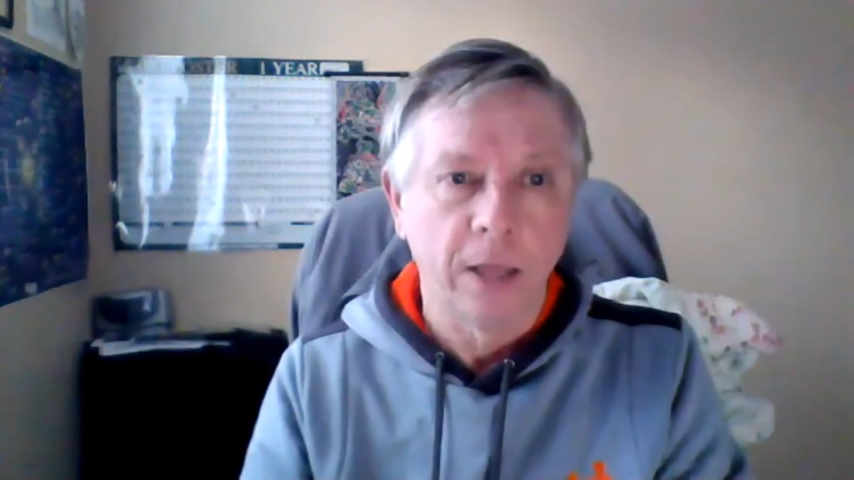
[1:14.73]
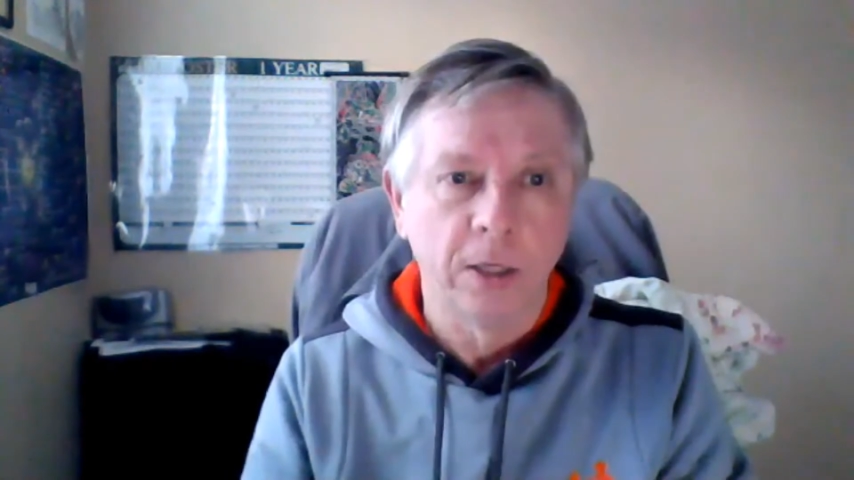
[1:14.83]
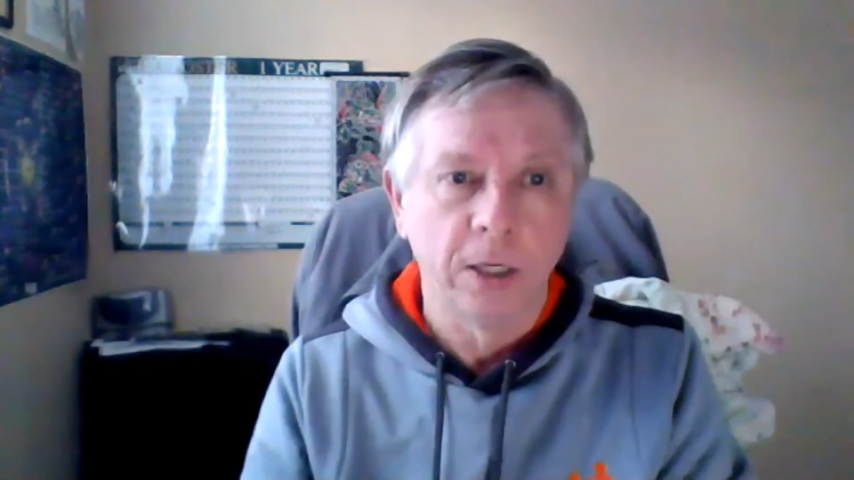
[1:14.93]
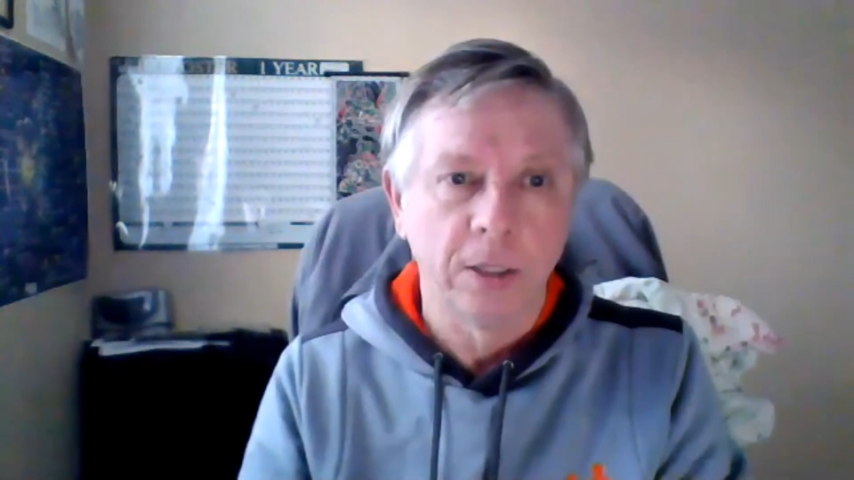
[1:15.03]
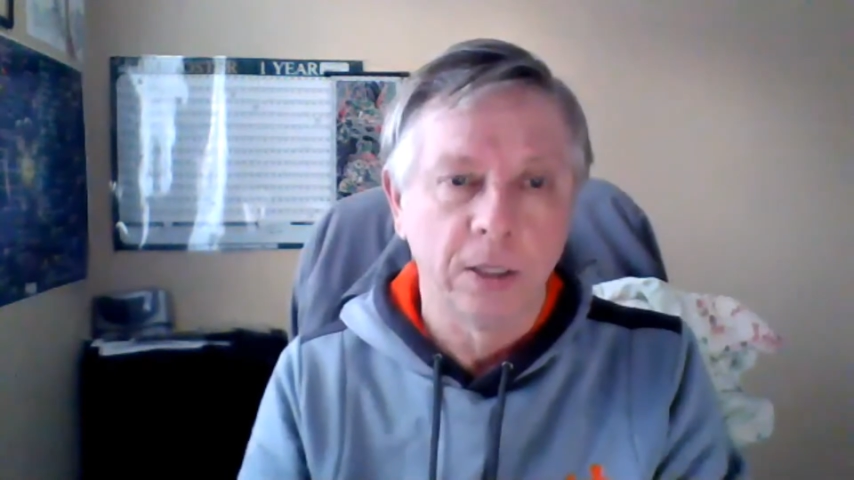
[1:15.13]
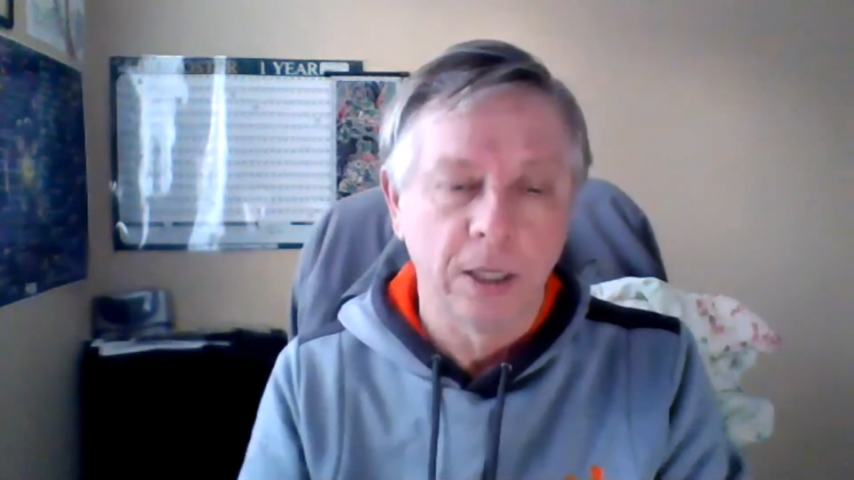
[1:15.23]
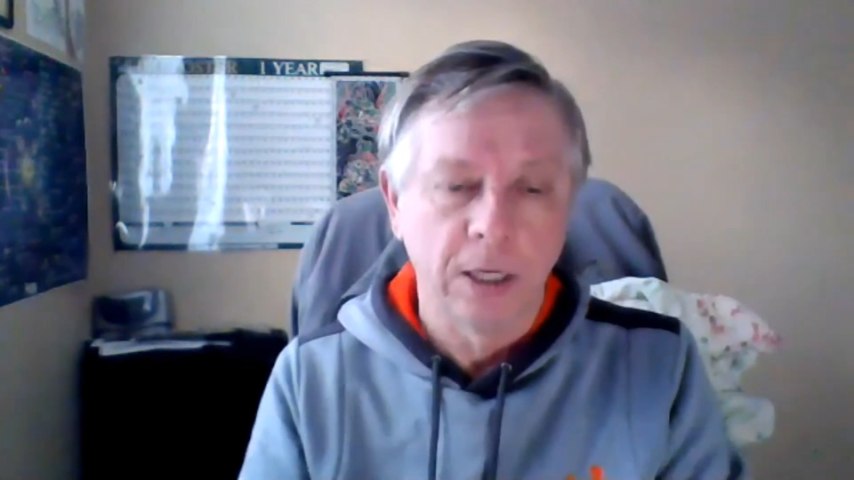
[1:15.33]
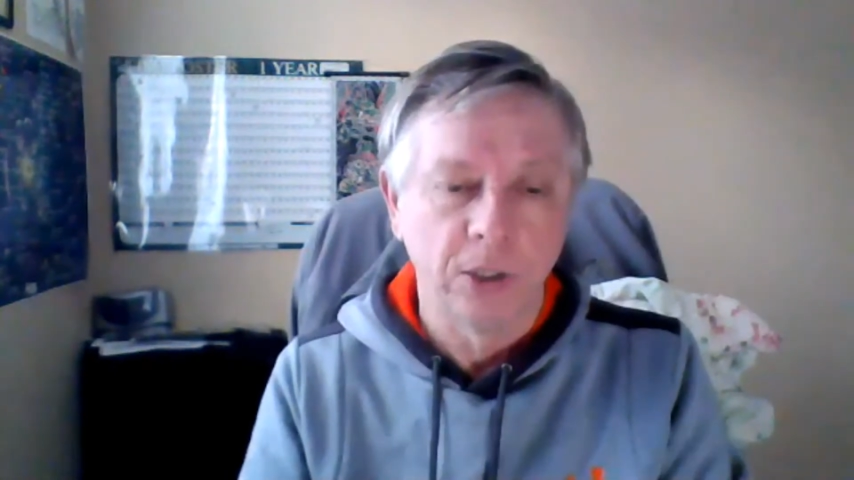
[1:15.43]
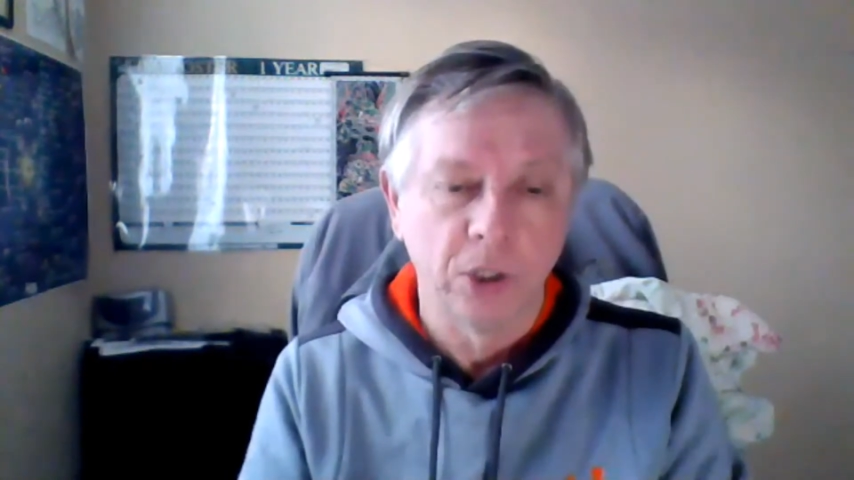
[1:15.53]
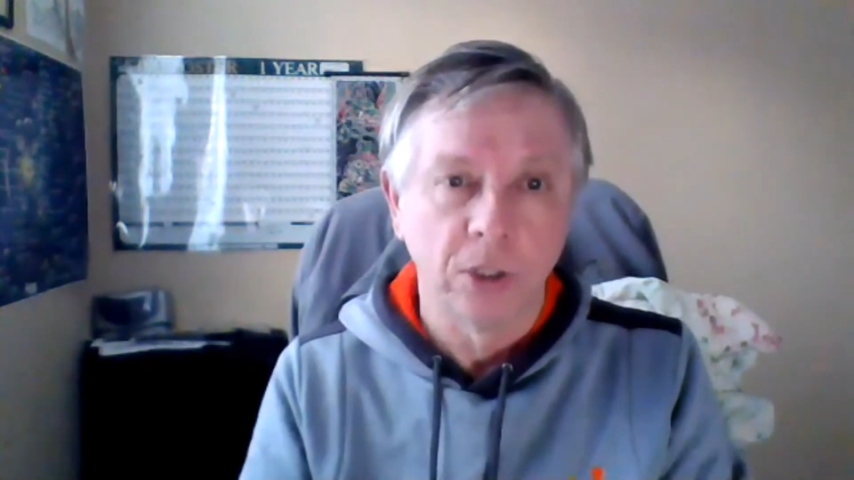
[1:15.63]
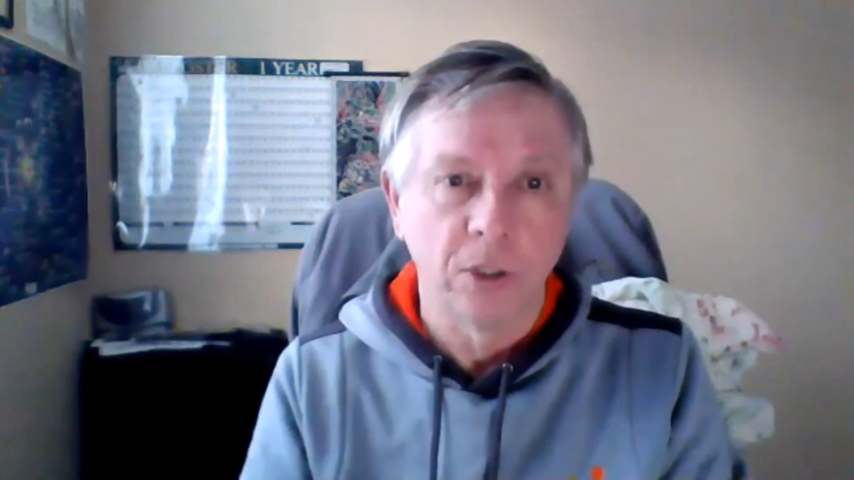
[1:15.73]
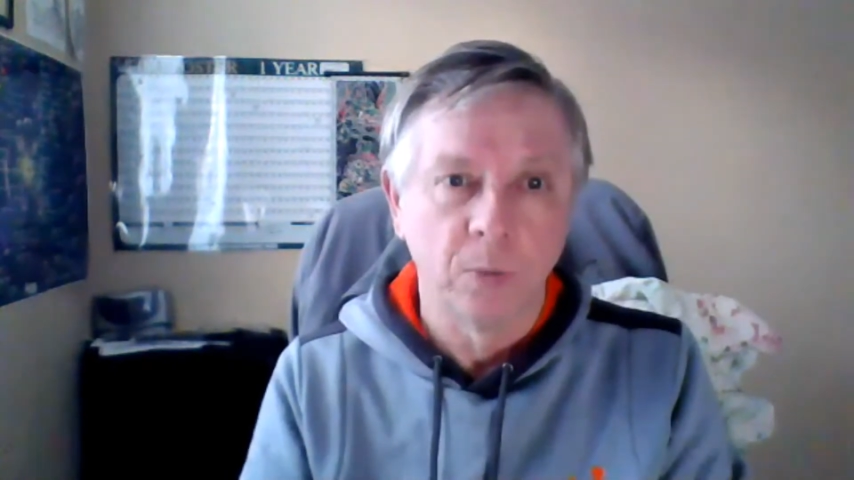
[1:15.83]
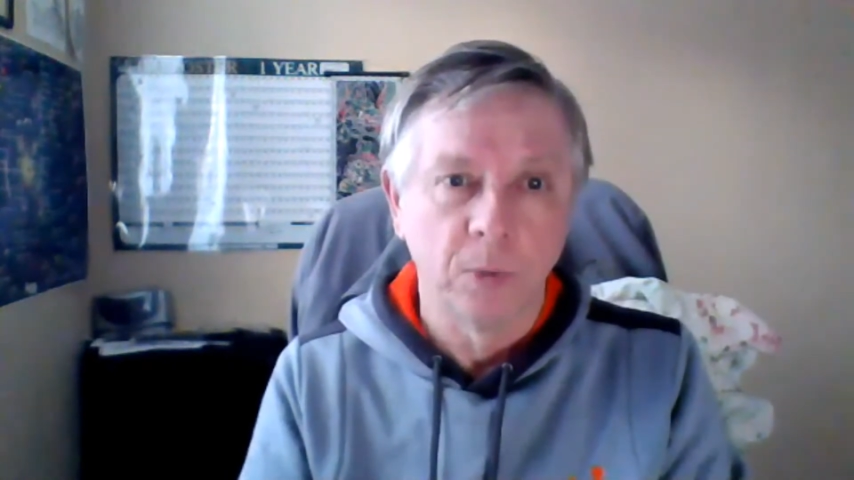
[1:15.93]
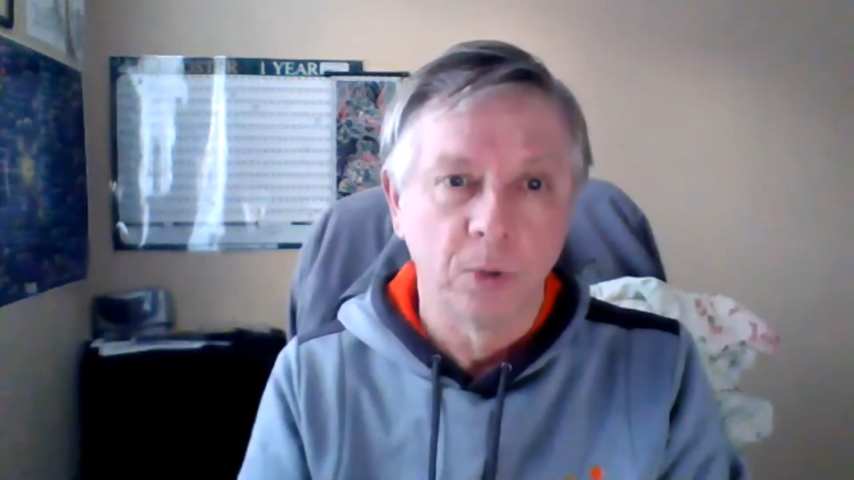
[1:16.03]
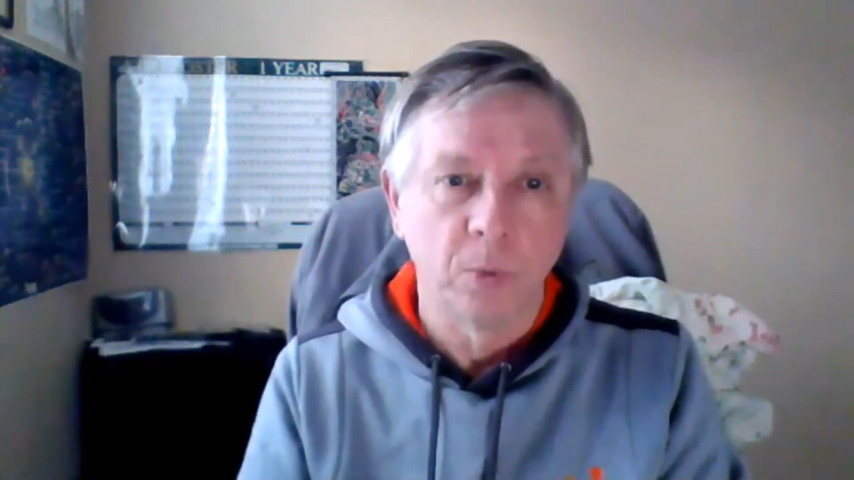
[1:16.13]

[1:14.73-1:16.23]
Elliot Johnson was